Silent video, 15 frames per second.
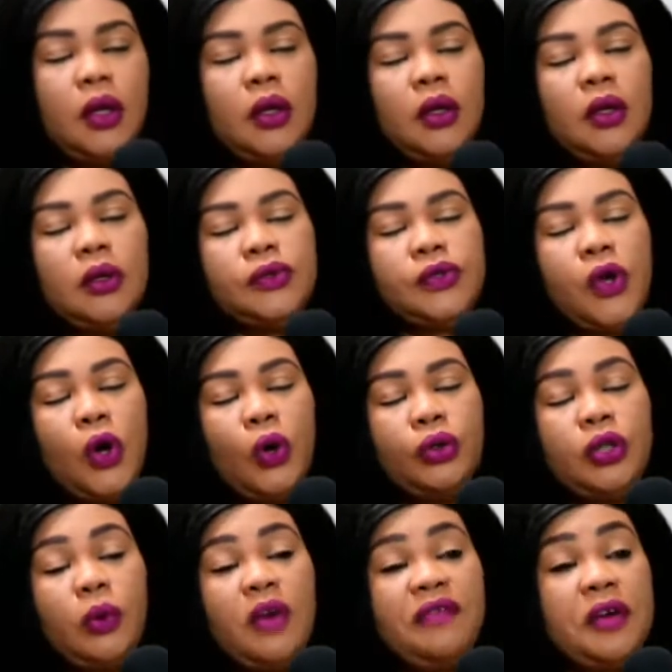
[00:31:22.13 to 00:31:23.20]
So
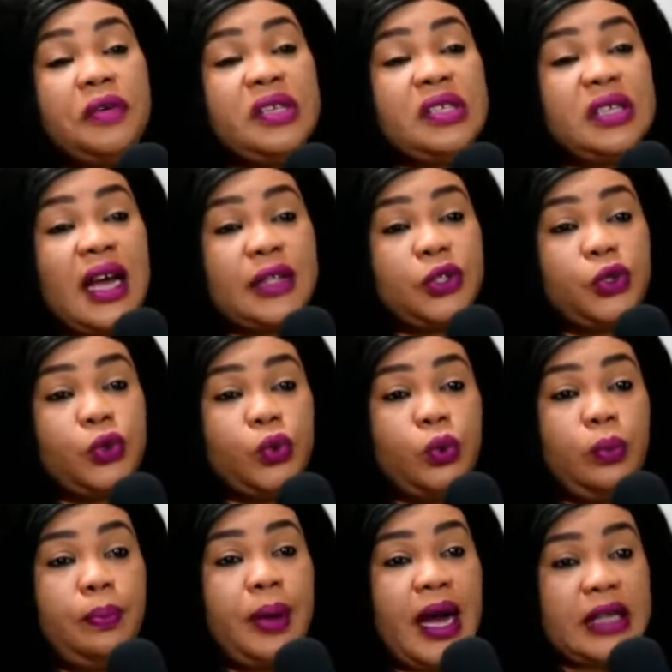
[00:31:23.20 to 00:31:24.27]
they were very sad
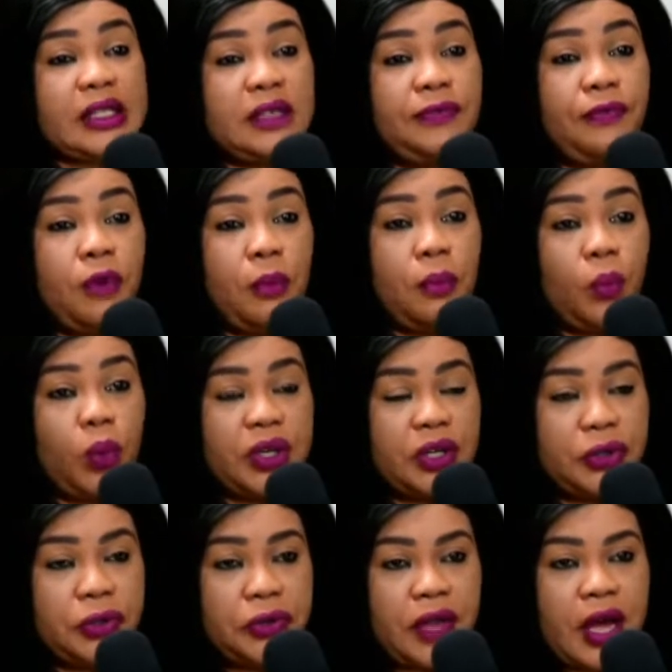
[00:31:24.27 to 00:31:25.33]
to part from one
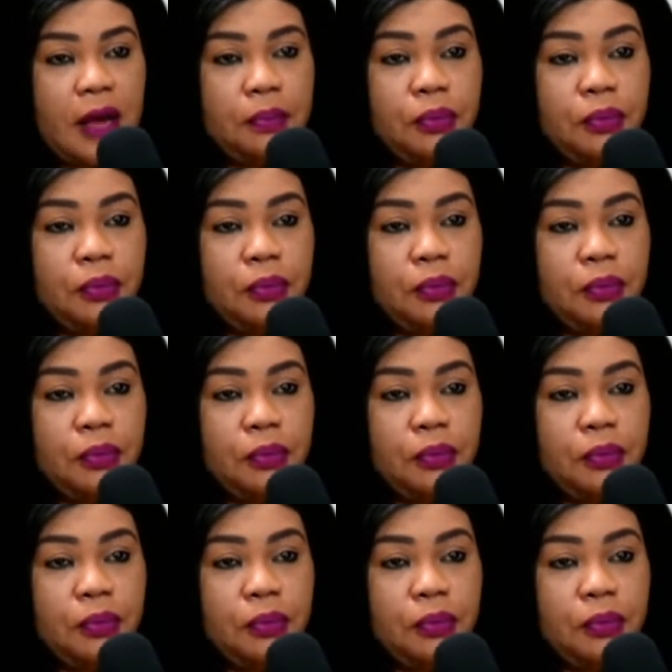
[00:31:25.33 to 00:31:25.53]
another,